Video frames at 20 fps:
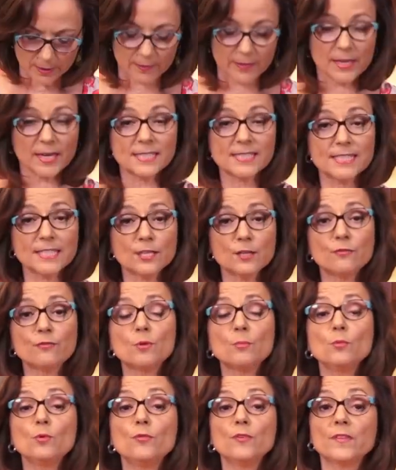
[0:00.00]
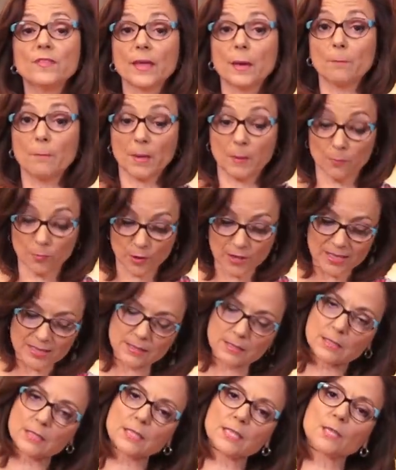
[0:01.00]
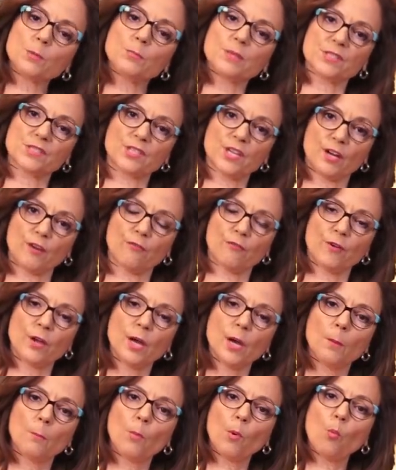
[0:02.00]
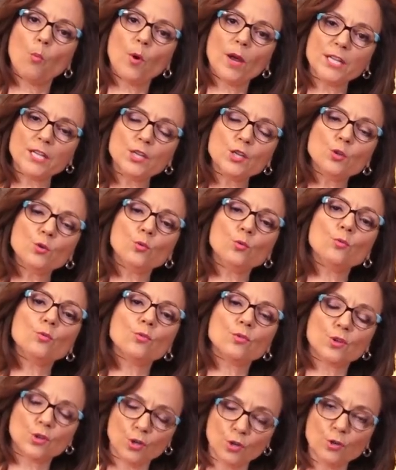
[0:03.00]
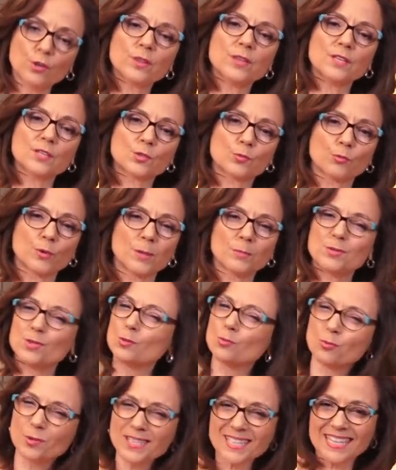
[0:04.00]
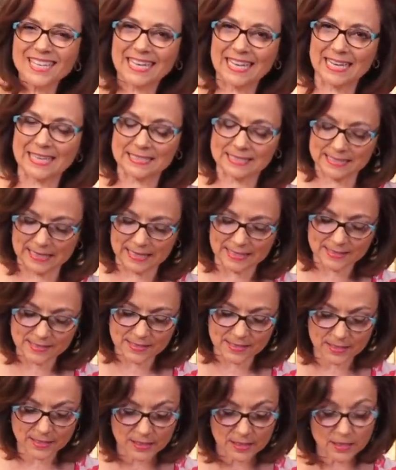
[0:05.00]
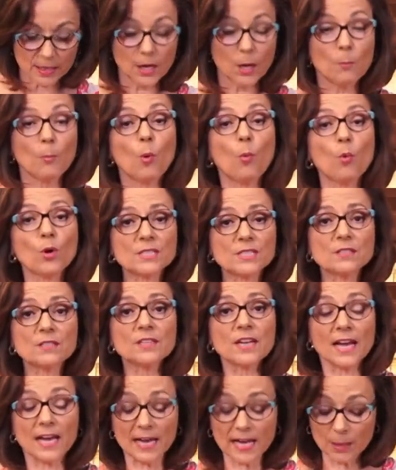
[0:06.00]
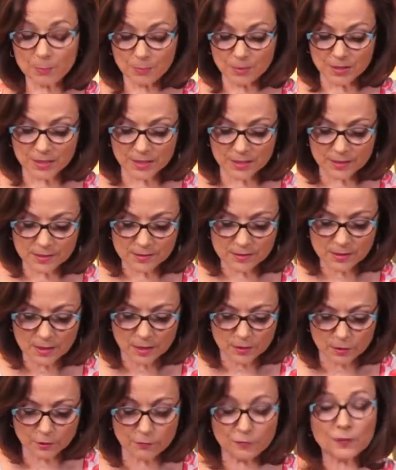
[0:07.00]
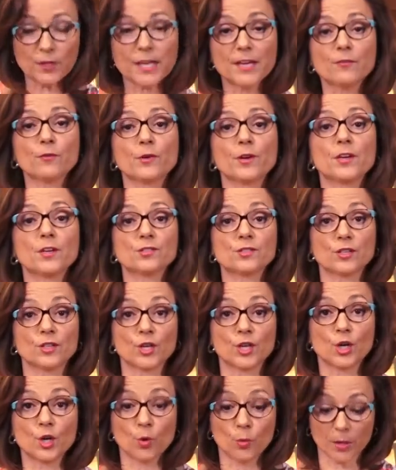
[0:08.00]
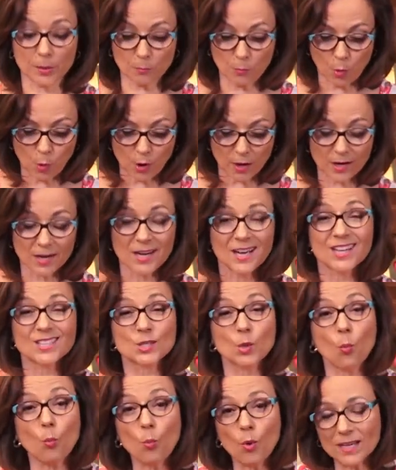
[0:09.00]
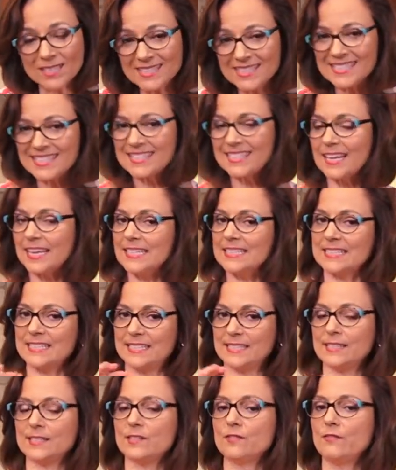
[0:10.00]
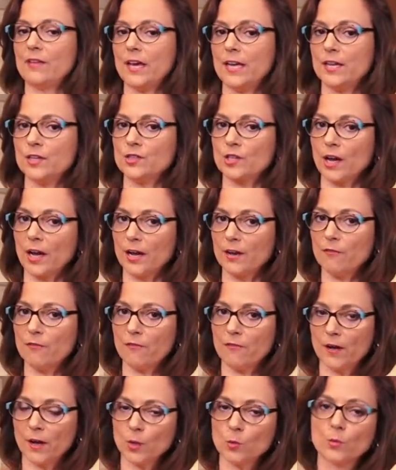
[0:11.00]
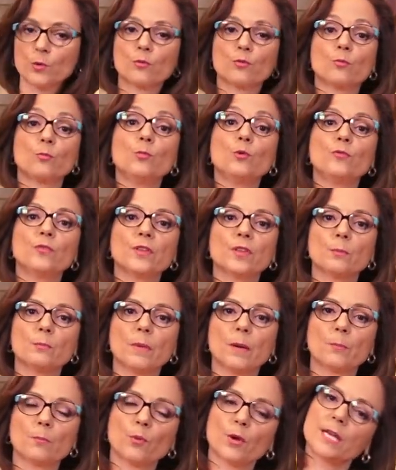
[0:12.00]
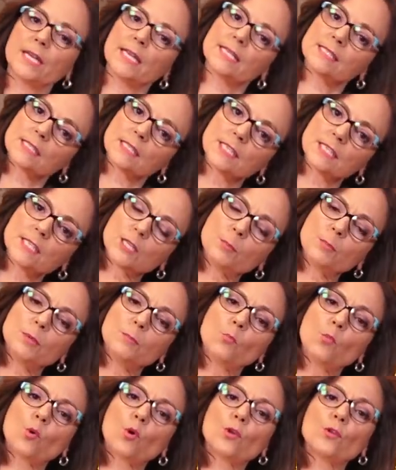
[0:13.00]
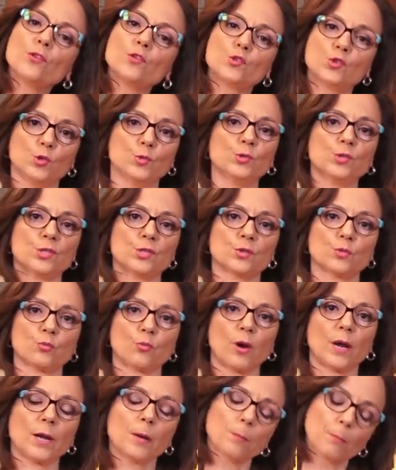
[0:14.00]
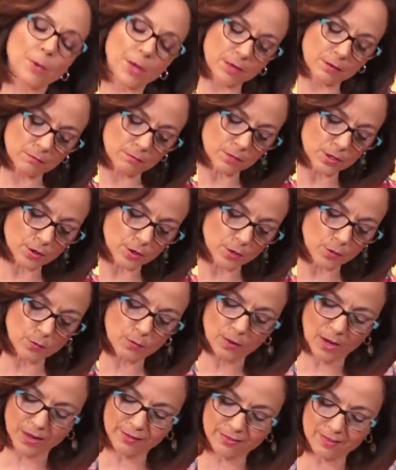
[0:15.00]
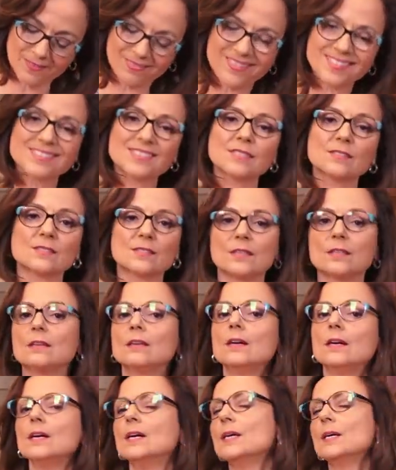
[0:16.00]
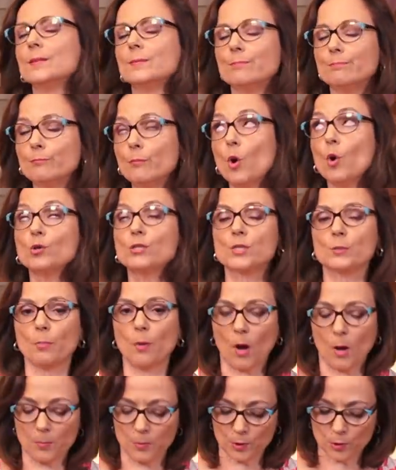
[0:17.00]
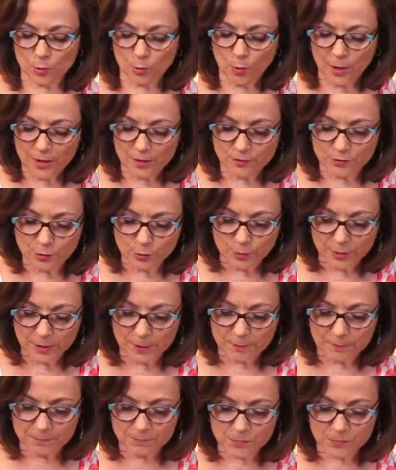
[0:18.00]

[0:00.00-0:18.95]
The idea of removing that membrane is a little bit tough, but when you cook these ribs, you really can't taste it, but what's gonna happen is the flavoring is gonna go in more. The one slight disadvantage I've found with removing the membrane is a little bit more the juices run, but you know, I think this is the most popular way of doing it.